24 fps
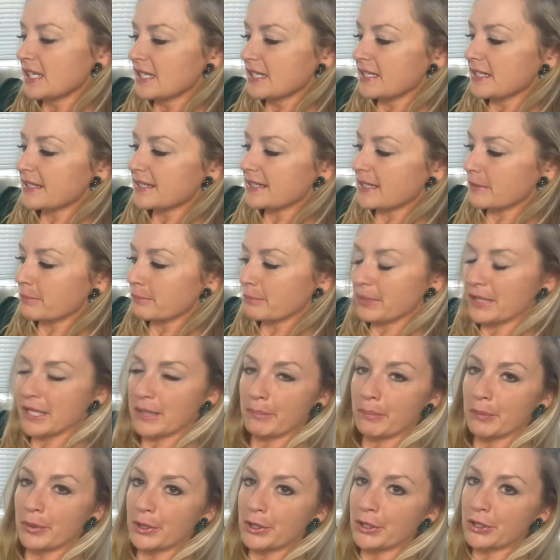Some
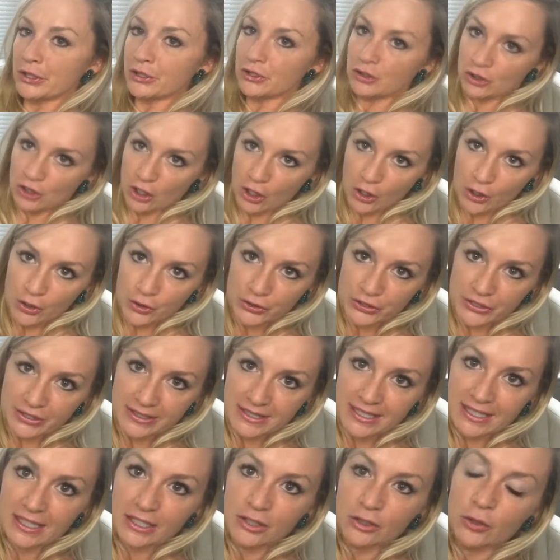people chose
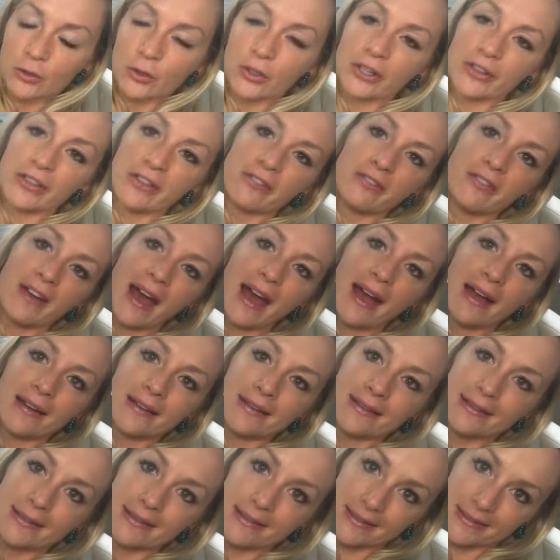to ignore the
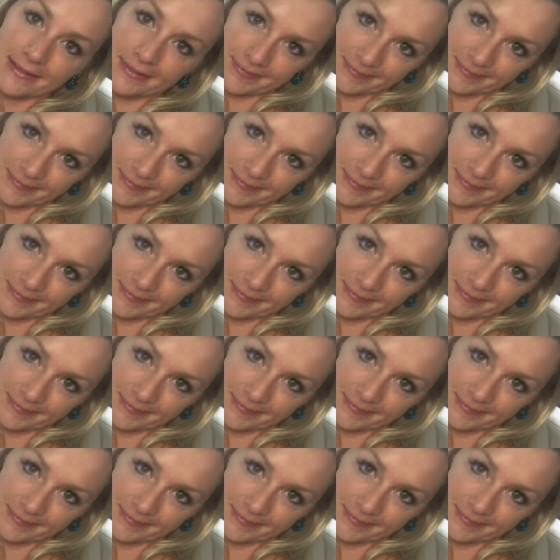facts,